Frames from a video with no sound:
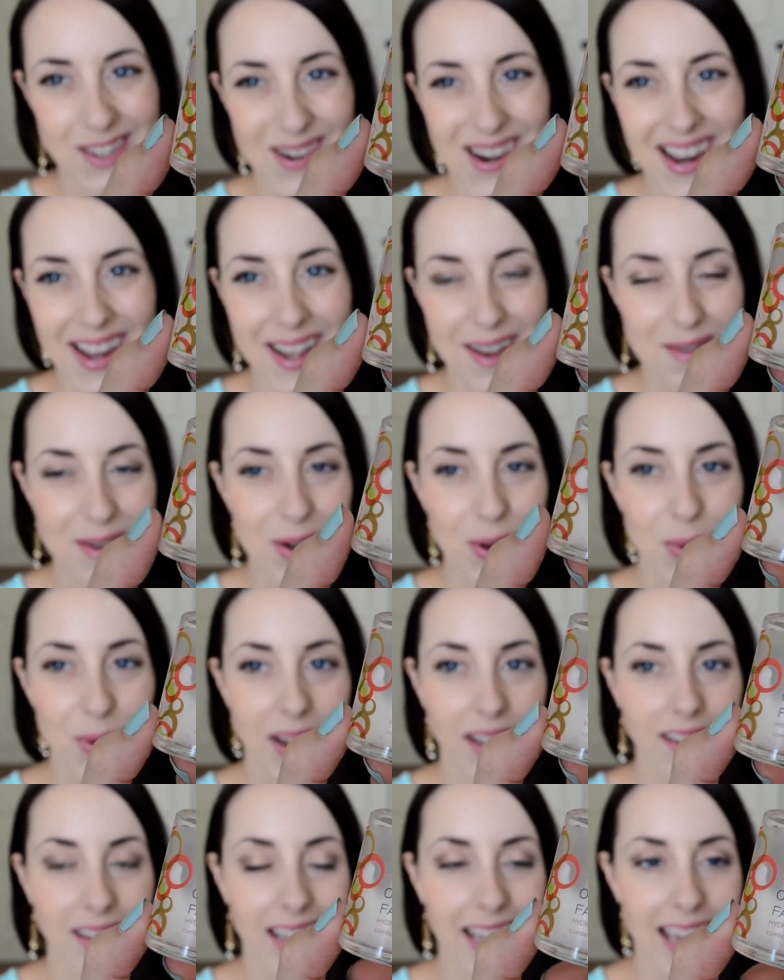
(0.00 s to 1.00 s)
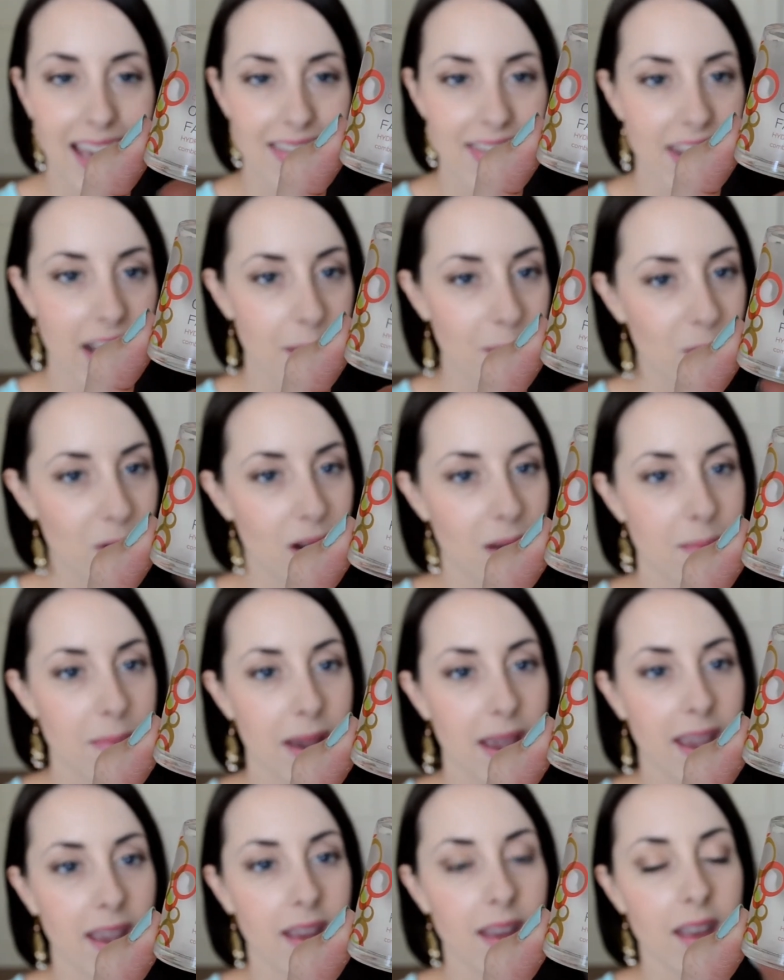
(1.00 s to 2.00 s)
dry real quickly, and then I put on
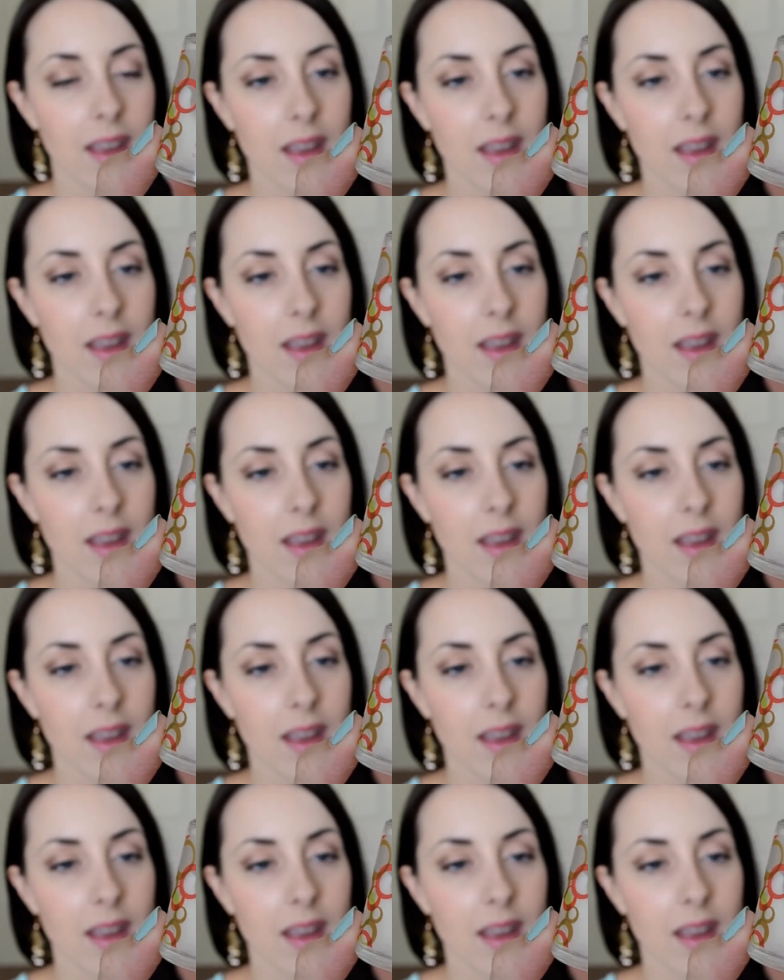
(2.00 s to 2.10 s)
my